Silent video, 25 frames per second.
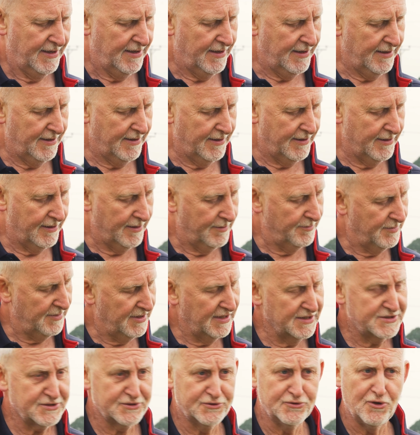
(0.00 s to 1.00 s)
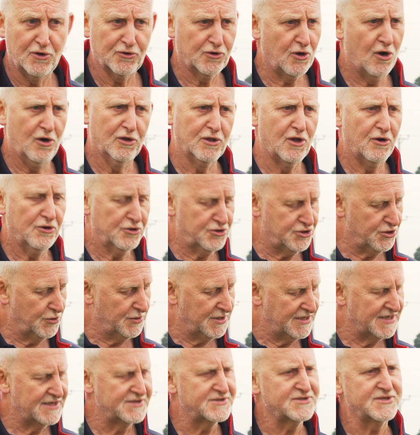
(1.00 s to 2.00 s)
Um, it's not got a lot of
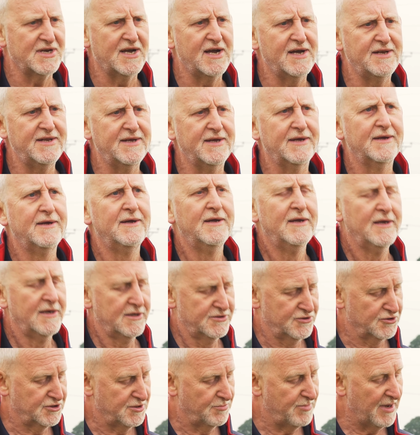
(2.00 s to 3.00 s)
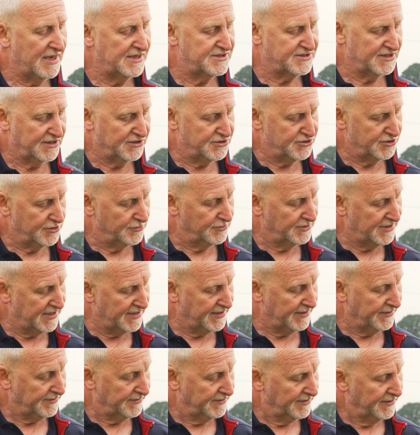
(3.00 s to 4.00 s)
tuning inside it, it's just a basic tune
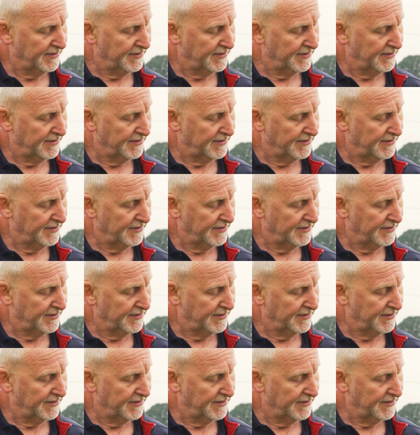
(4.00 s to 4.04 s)
kit,